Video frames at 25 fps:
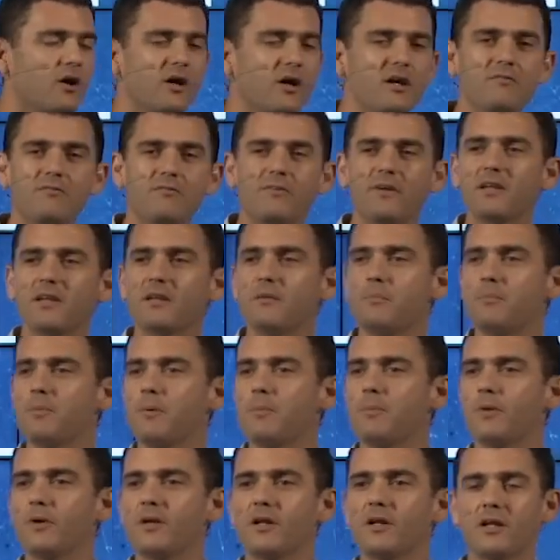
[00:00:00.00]
Even the
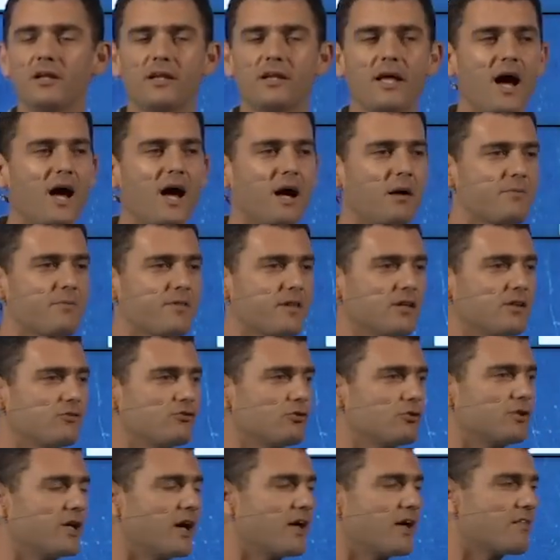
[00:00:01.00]
people, the Arabs in
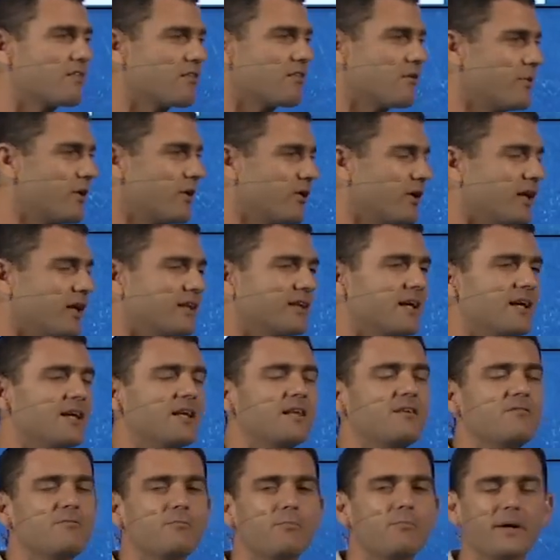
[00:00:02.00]
Judea and Samaria, they
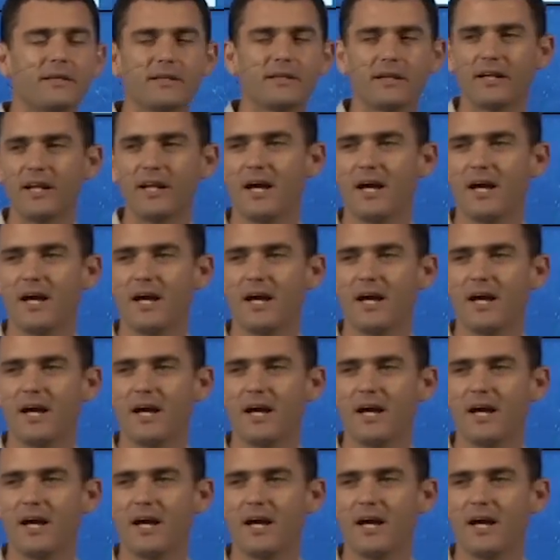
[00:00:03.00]
live better